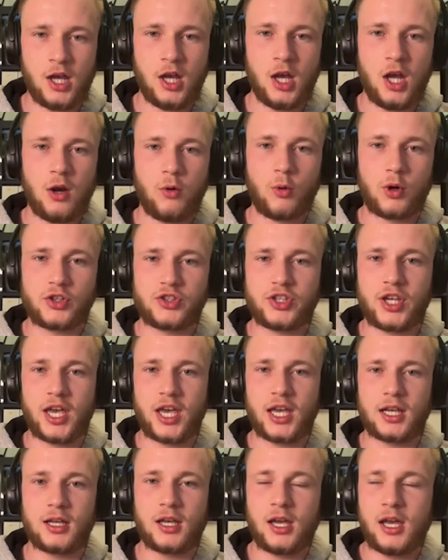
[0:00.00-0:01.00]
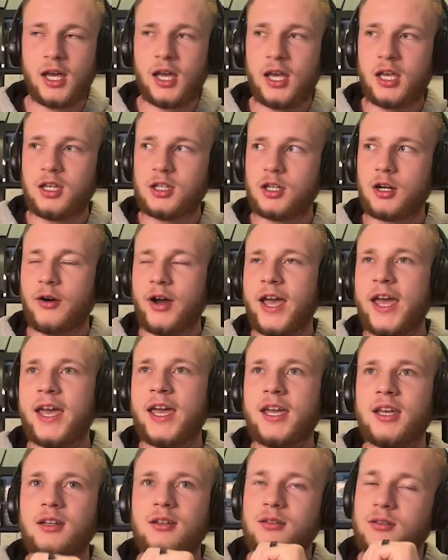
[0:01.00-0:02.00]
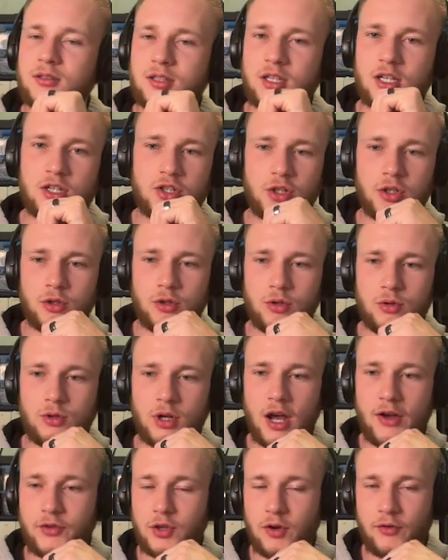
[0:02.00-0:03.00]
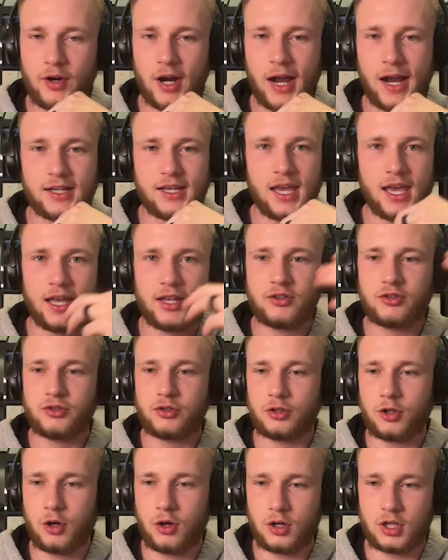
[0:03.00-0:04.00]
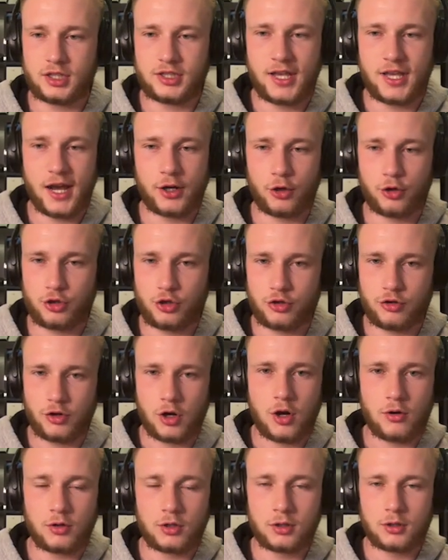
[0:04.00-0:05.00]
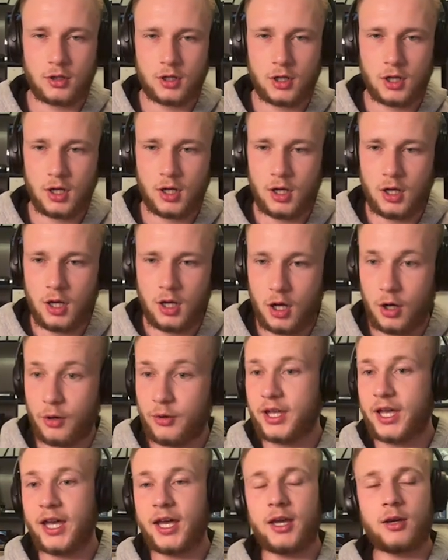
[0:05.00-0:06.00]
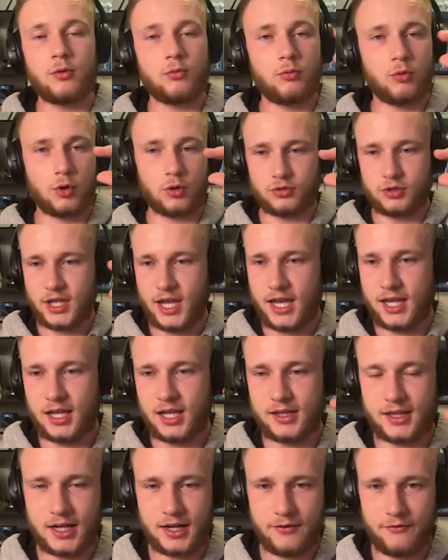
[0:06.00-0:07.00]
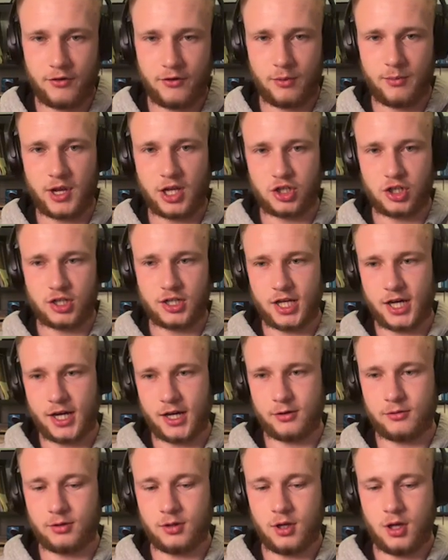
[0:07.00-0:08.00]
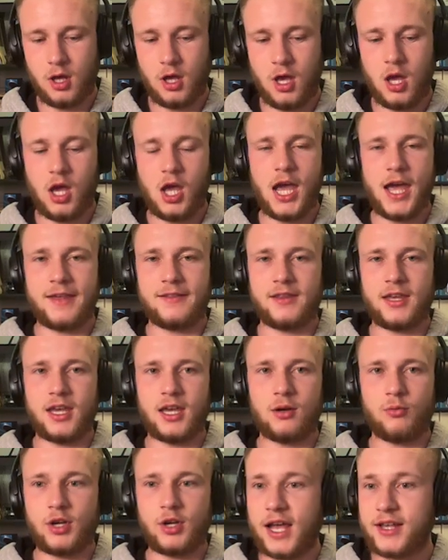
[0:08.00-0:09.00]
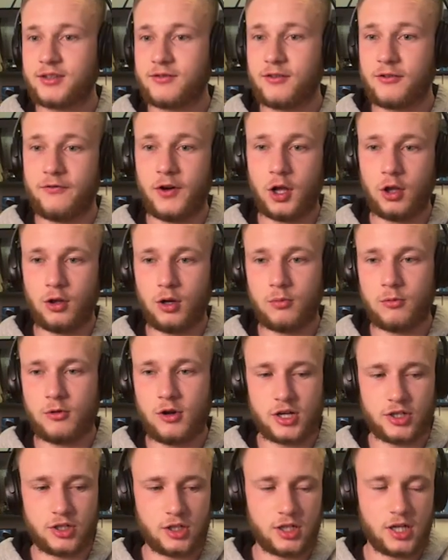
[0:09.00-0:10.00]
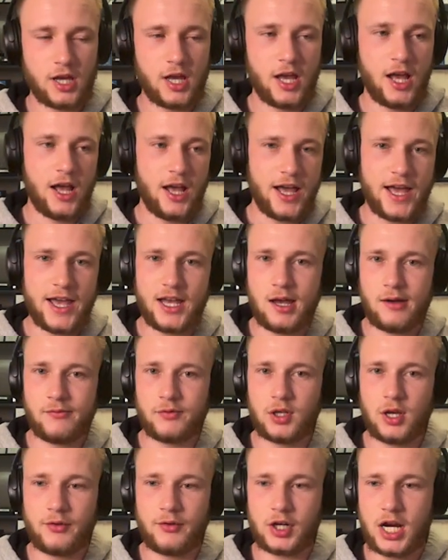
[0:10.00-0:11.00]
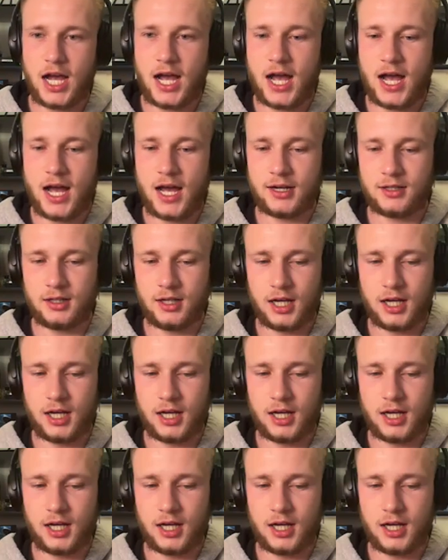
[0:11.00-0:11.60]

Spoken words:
We're saying, hey, have you ever had cancer, heart attack, or stroke? Okay, we're taking that information down. And then we ask a follow-up question. Hey, have you ever had,